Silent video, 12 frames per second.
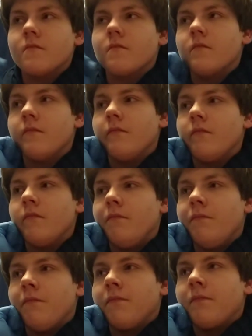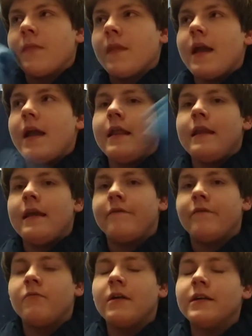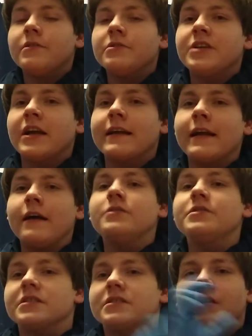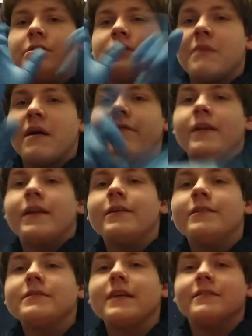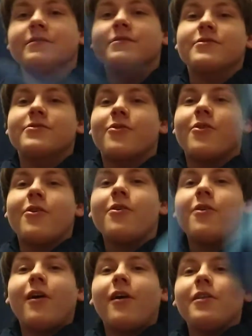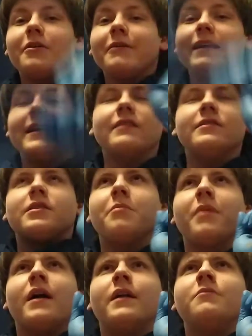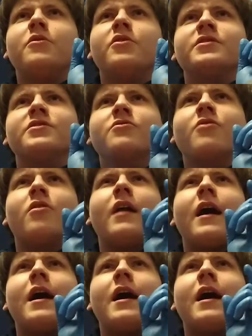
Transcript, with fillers: And if you want to go check it out, just go to my videos and scroll all the way down to the bottom or scroll up if you're on a phone.